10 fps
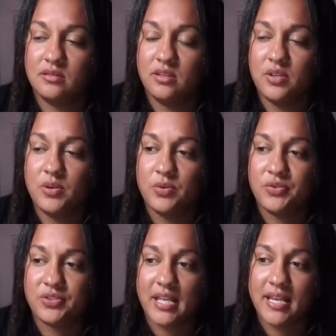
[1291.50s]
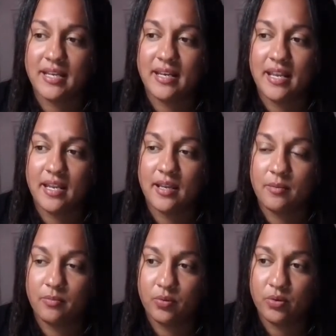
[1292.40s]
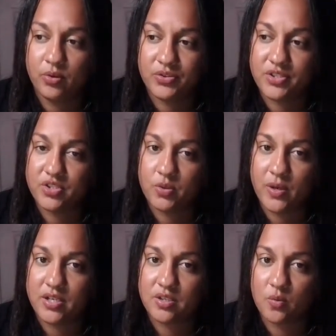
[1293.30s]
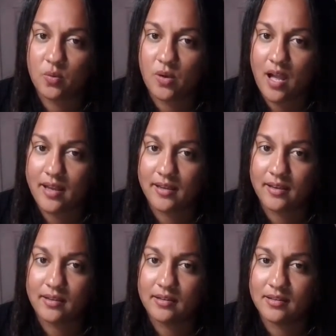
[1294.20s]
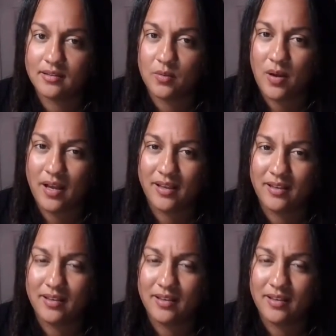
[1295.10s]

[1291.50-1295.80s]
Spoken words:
You will stay in a brutal situation. Why? Why?